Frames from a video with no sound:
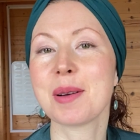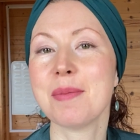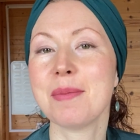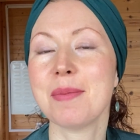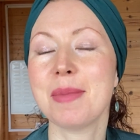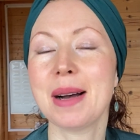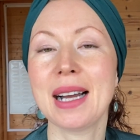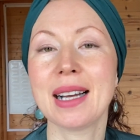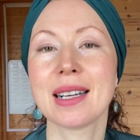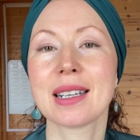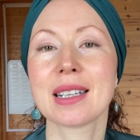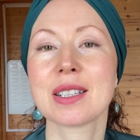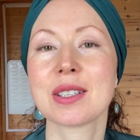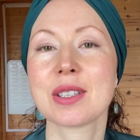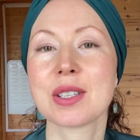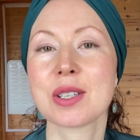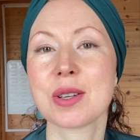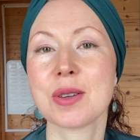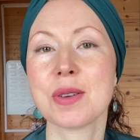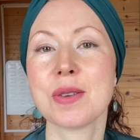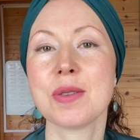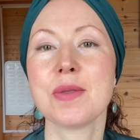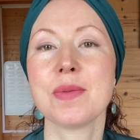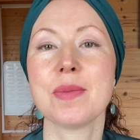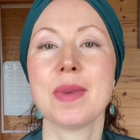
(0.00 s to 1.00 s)
back
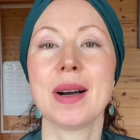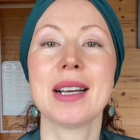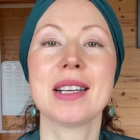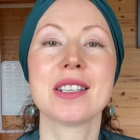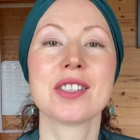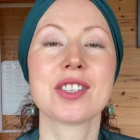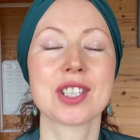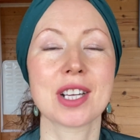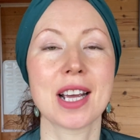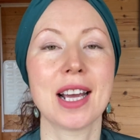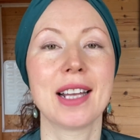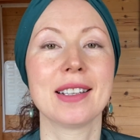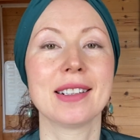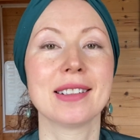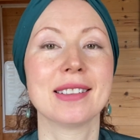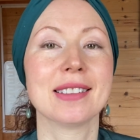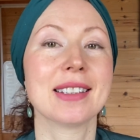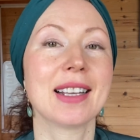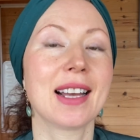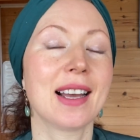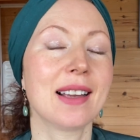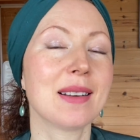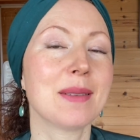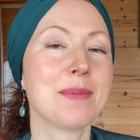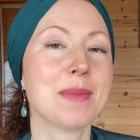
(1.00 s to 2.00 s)
to my channel,
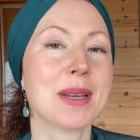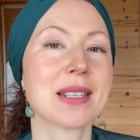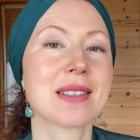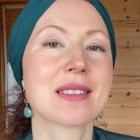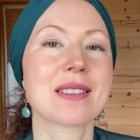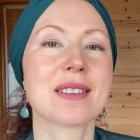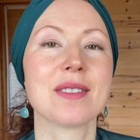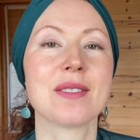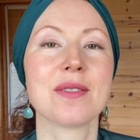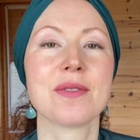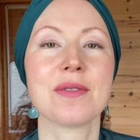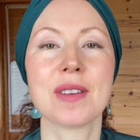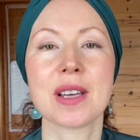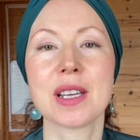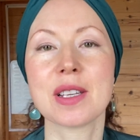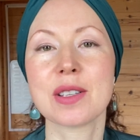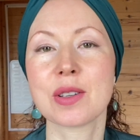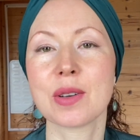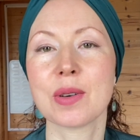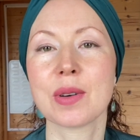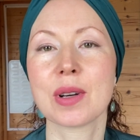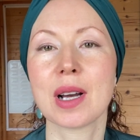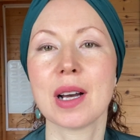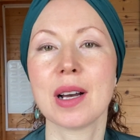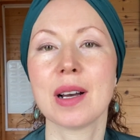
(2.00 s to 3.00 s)
Elemental Face
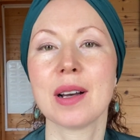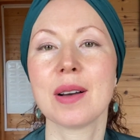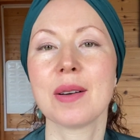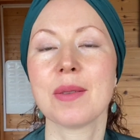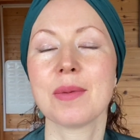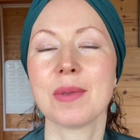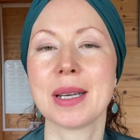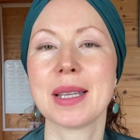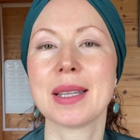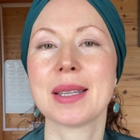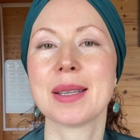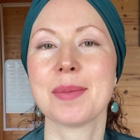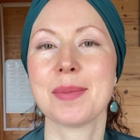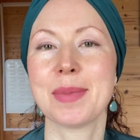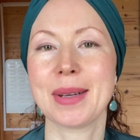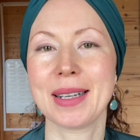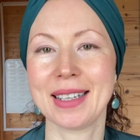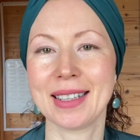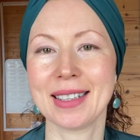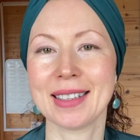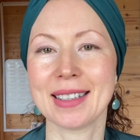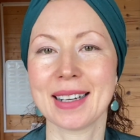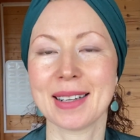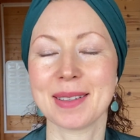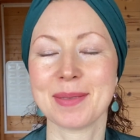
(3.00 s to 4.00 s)
Yoga with
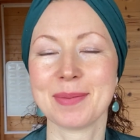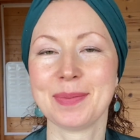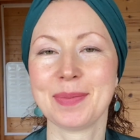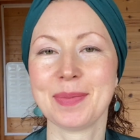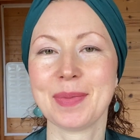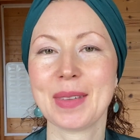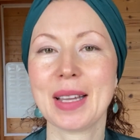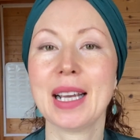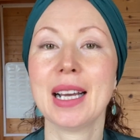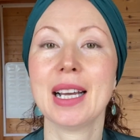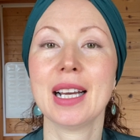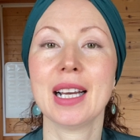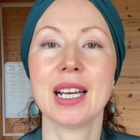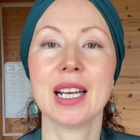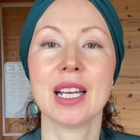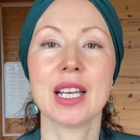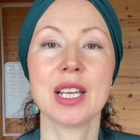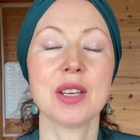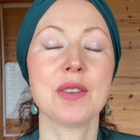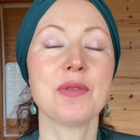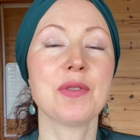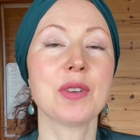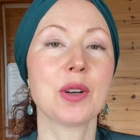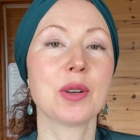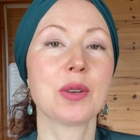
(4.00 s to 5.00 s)
Polina.
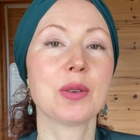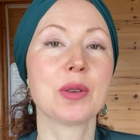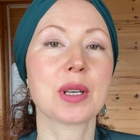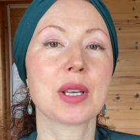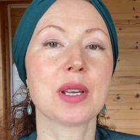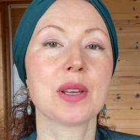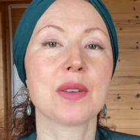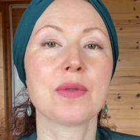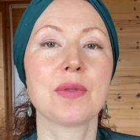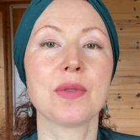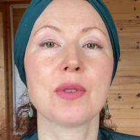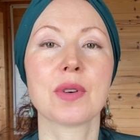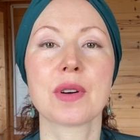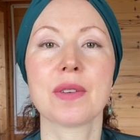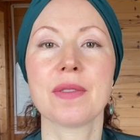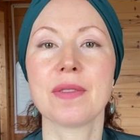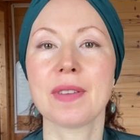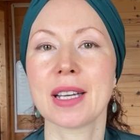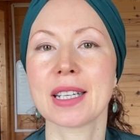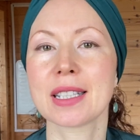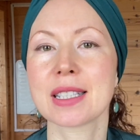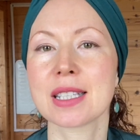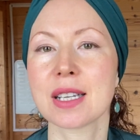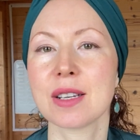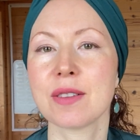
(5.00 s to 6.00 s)
If you're looking for
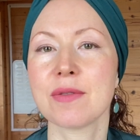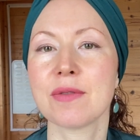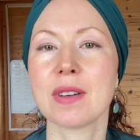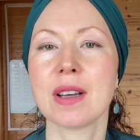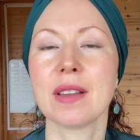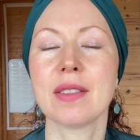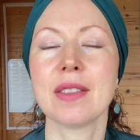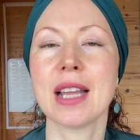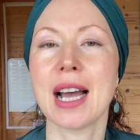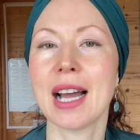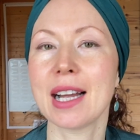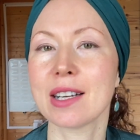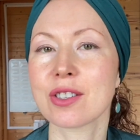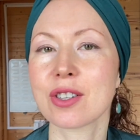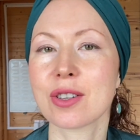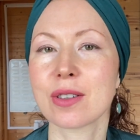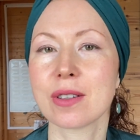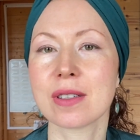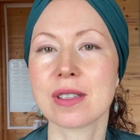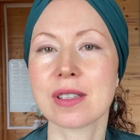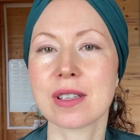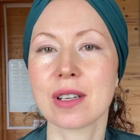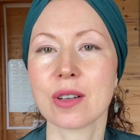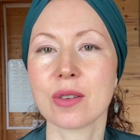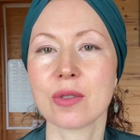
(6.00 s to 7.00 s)
effective,
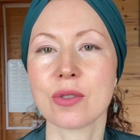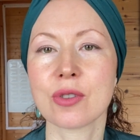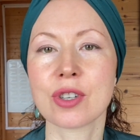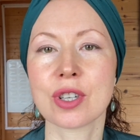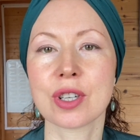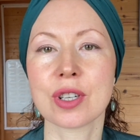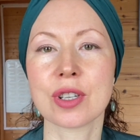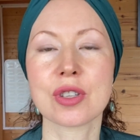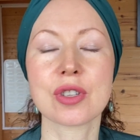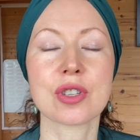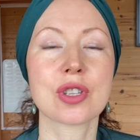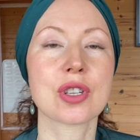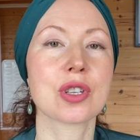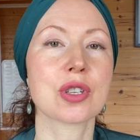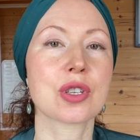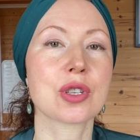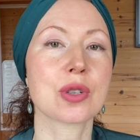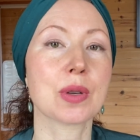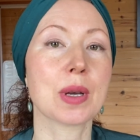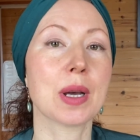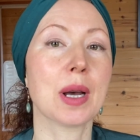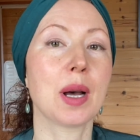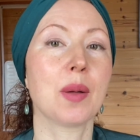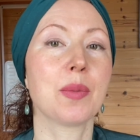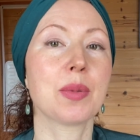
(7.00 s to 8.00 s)
natural solutions
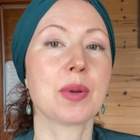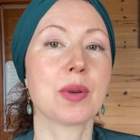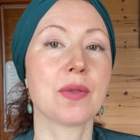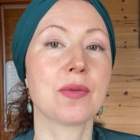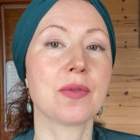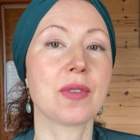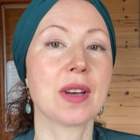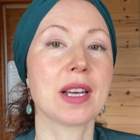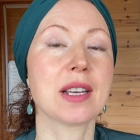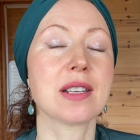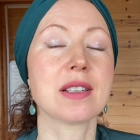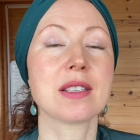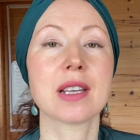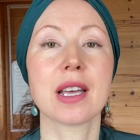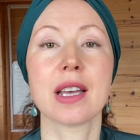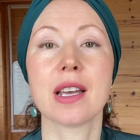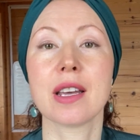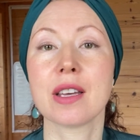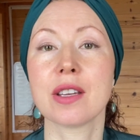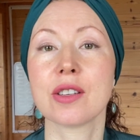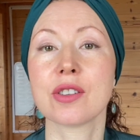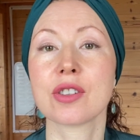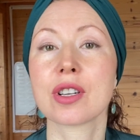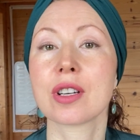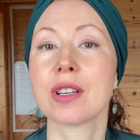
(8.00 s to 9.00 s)
to help your face
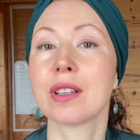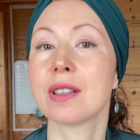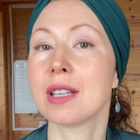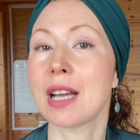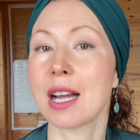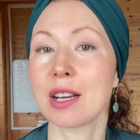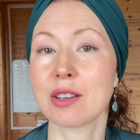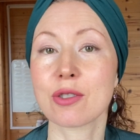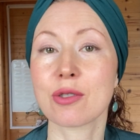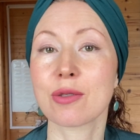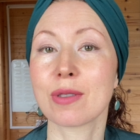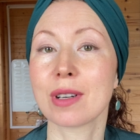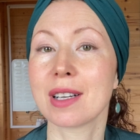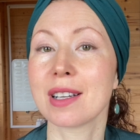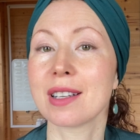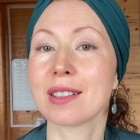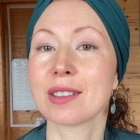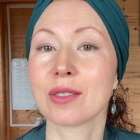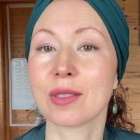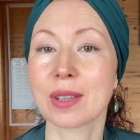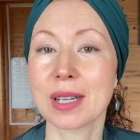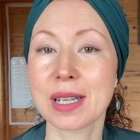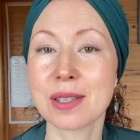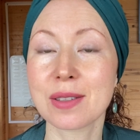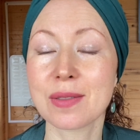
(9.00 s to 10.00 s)
age naturally
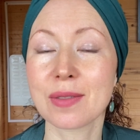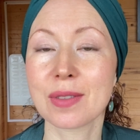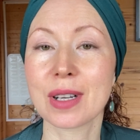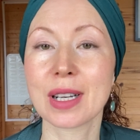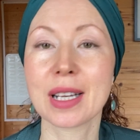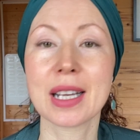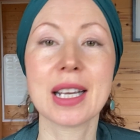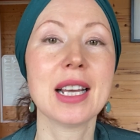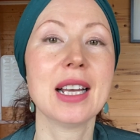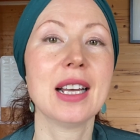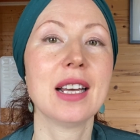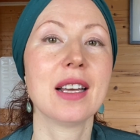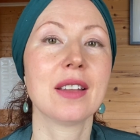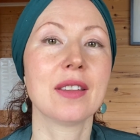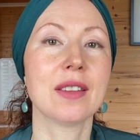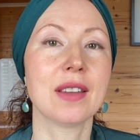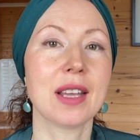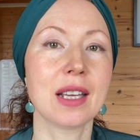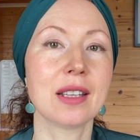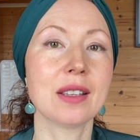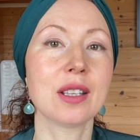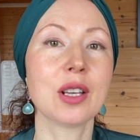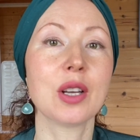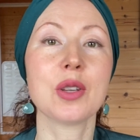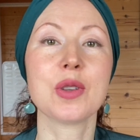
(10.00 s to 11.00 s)
and gracefully,
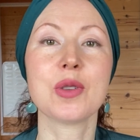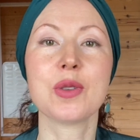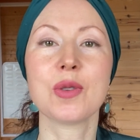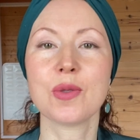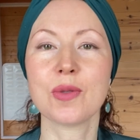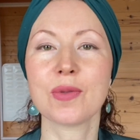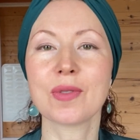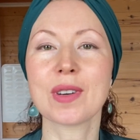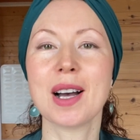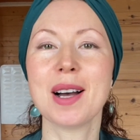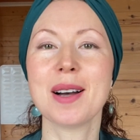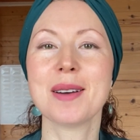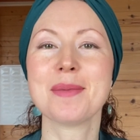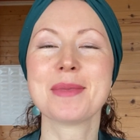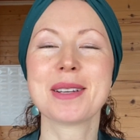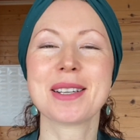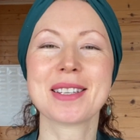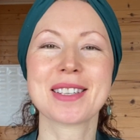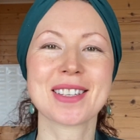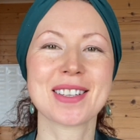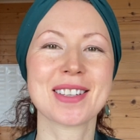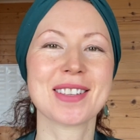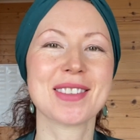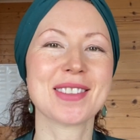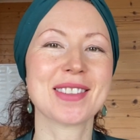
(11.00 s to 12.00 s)
then you've come
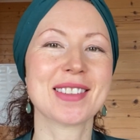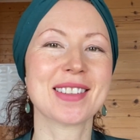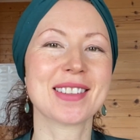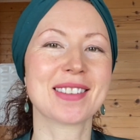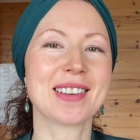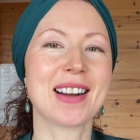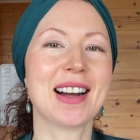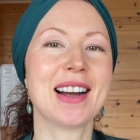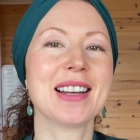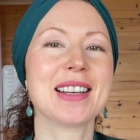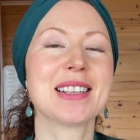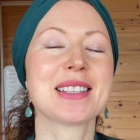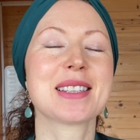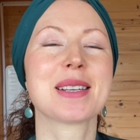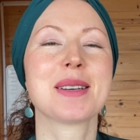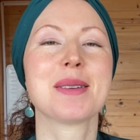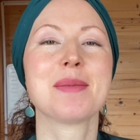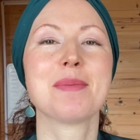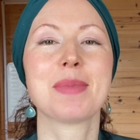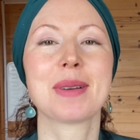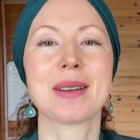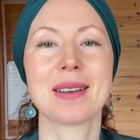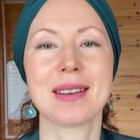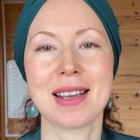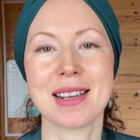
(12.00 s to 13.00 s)
to the right
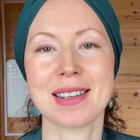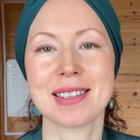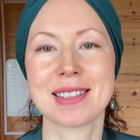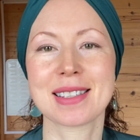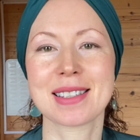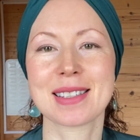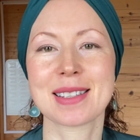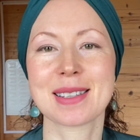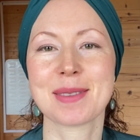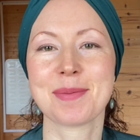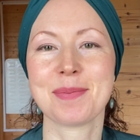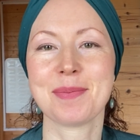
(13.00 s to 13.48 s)
place.